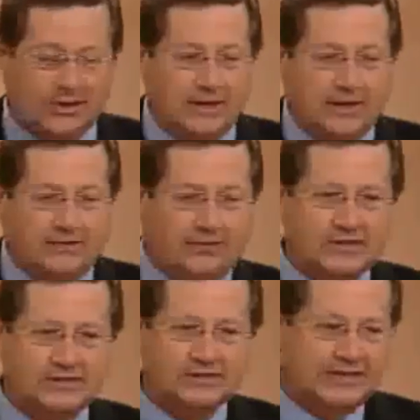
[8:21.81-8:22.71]
So,
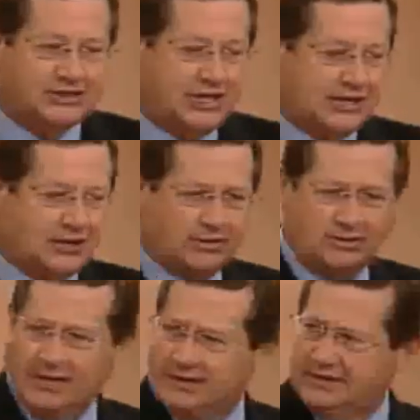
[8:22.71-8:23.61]
for instance, they
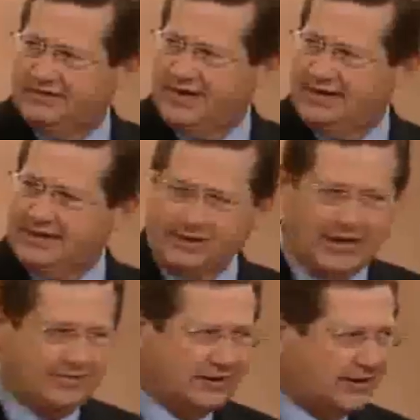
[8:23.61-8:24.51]
check your credit. They find
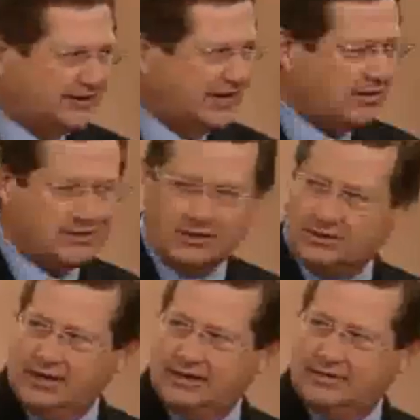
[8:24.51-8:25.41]
out you have a little ding
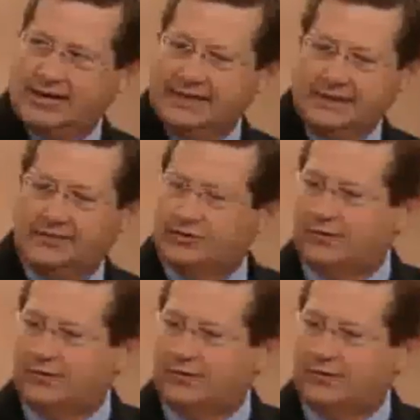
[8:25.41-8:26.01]
on your credit rating.